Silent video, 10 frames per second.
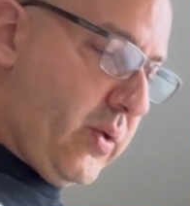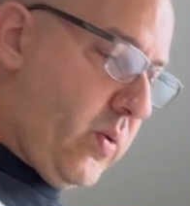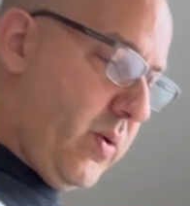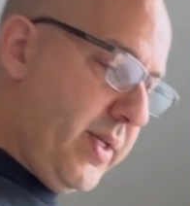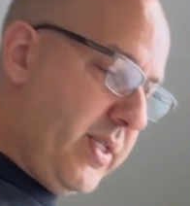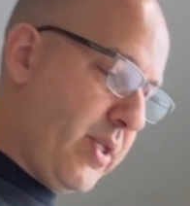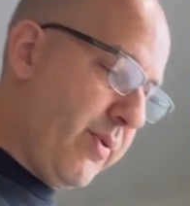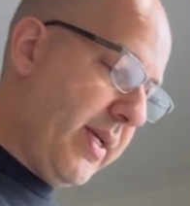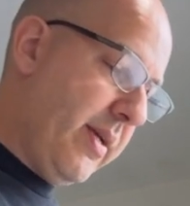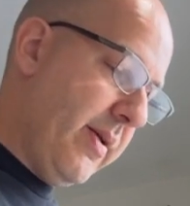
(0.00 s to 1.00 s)
all these
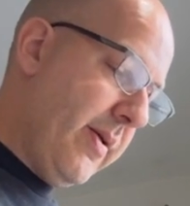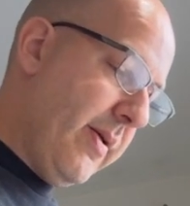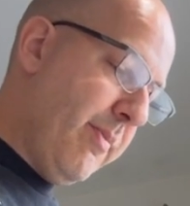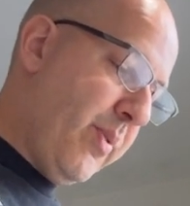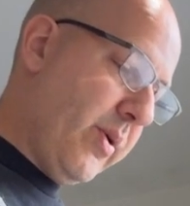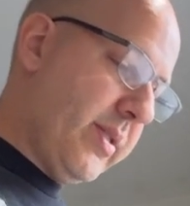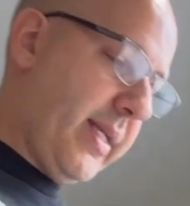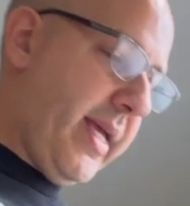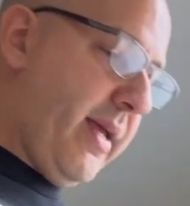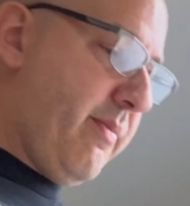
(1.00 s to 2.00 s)
3 books
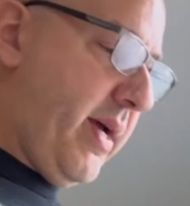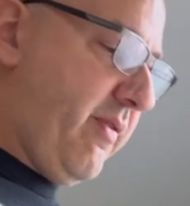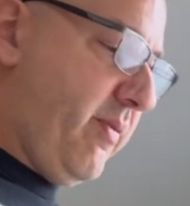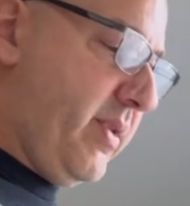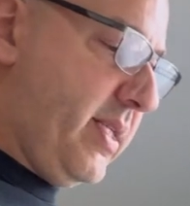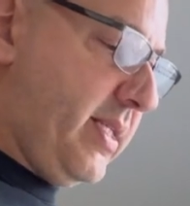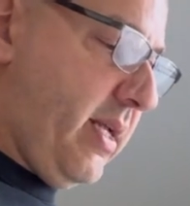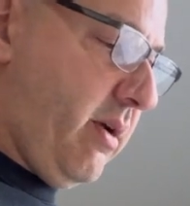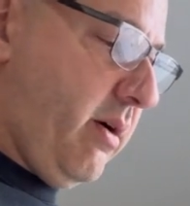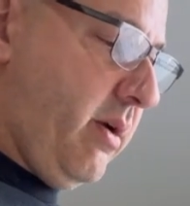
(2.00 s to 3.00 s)
that came back from this
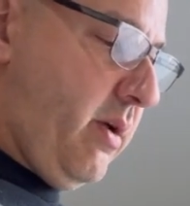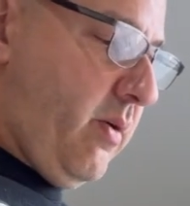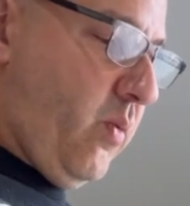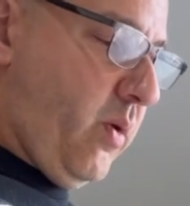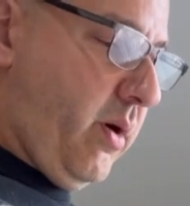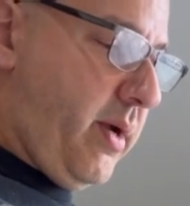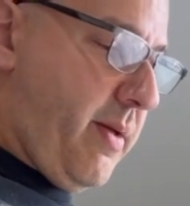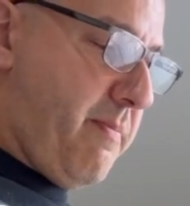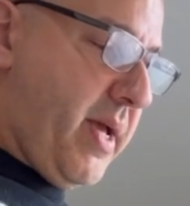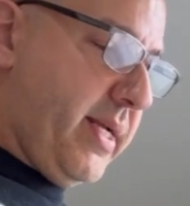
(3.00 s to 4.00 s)
seller were
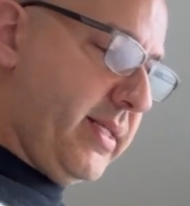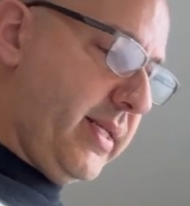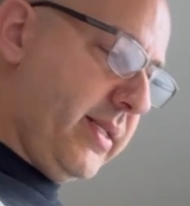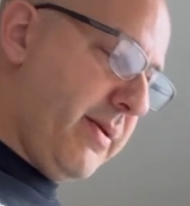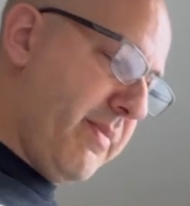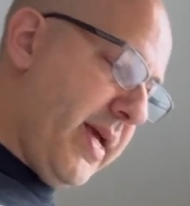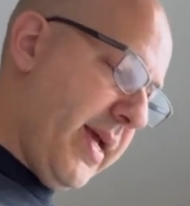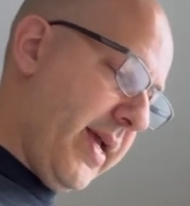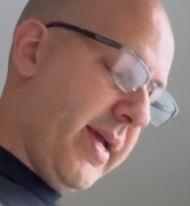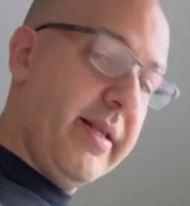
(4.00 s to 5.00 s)
amazing to
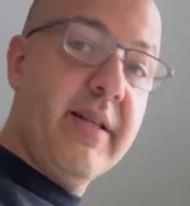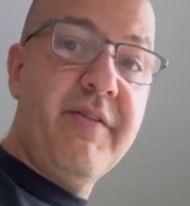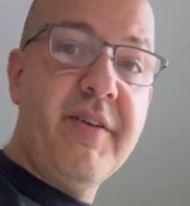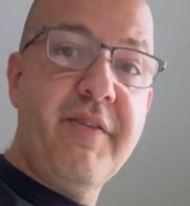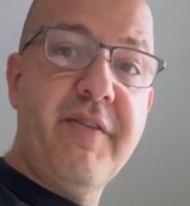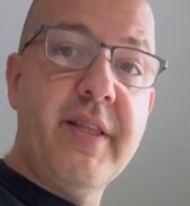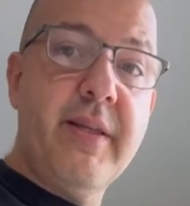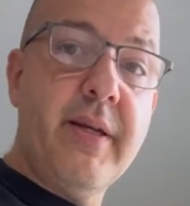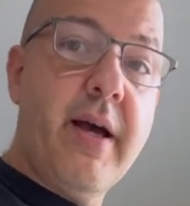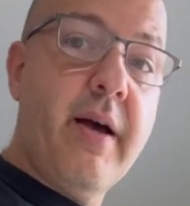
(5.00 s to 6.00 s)
me and definitely fit
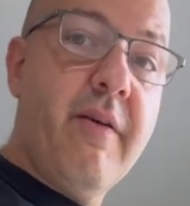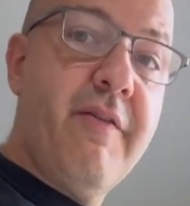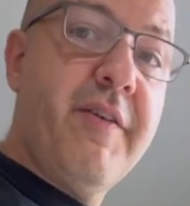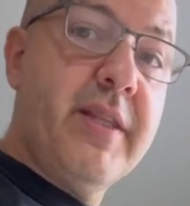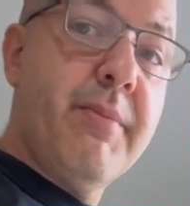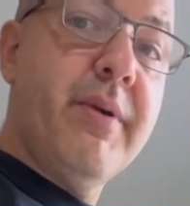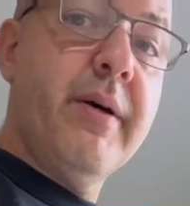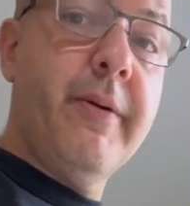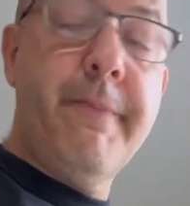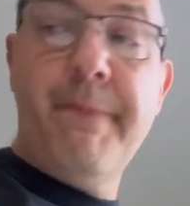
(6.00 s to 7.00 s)
the bill.